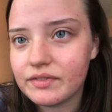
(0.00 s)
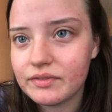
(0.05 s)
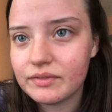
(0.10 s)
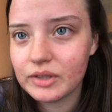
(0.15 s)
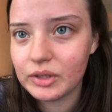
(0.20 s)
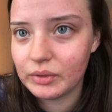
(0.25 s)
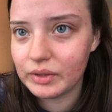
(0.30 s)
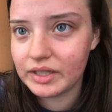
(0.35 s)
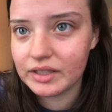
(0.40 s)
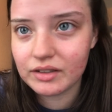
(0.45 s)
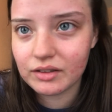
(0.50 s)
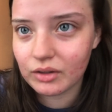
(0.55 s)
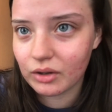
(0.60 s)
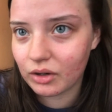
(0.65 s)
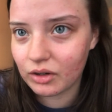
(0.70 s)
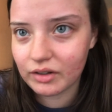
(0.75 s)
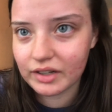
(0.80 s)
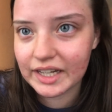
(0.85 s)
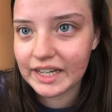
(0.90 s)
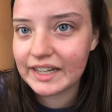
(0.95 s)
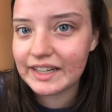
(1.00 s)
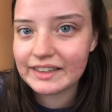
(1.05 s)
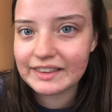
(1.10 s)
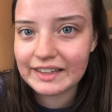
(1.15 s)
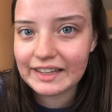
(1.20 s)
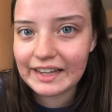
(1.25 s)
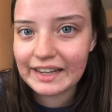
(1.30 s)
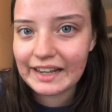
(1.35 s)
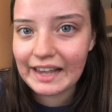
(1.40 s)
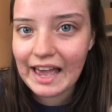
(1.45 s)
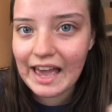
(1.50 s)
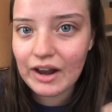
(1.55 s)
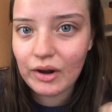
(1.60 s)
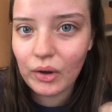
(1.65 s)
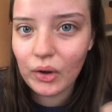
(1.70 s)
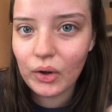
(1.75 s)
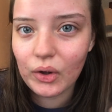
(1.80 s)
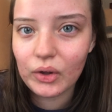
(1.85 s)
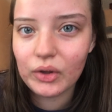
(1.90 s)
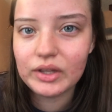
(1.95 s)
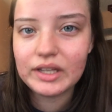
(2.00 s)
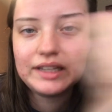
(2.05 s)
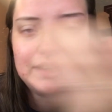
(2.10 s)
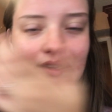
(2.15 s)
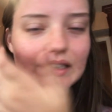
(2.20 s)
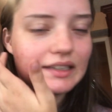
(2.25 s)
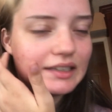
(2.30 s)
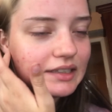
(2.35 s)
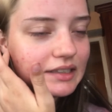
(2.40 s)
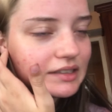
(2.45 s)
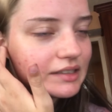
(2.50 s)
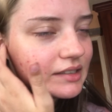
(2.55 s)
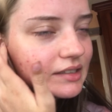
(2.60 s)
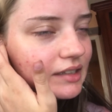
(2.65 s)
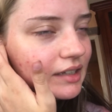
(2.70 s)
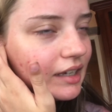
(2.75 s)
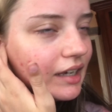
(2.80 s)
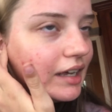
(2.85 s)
you didn't learn anything at all in this.